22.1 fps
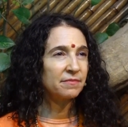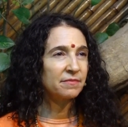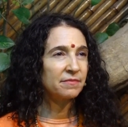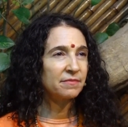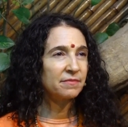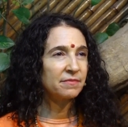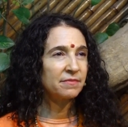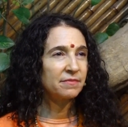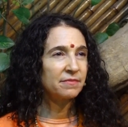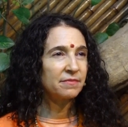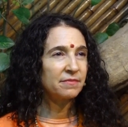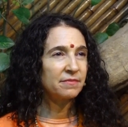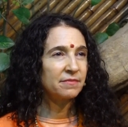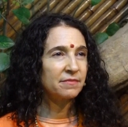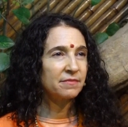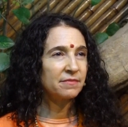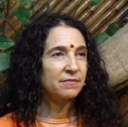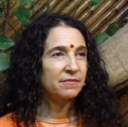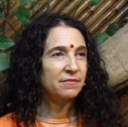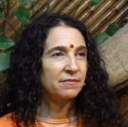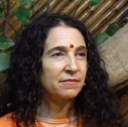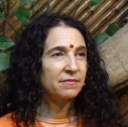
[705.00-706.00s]

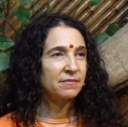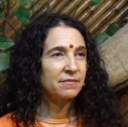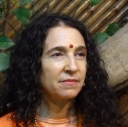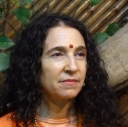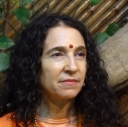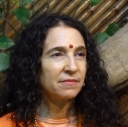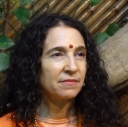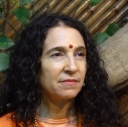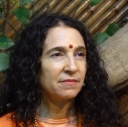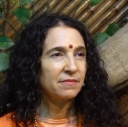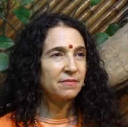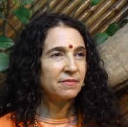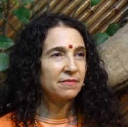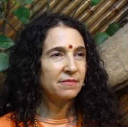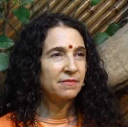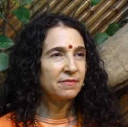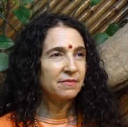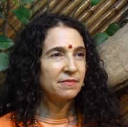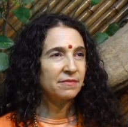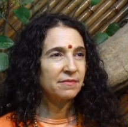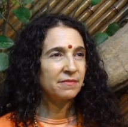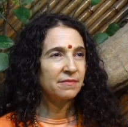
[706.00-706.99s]

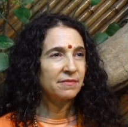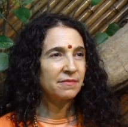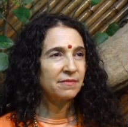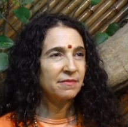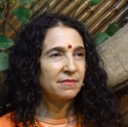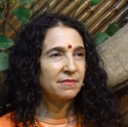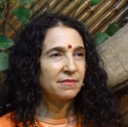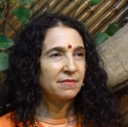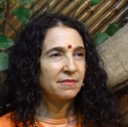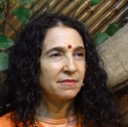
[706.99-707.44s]
(silence)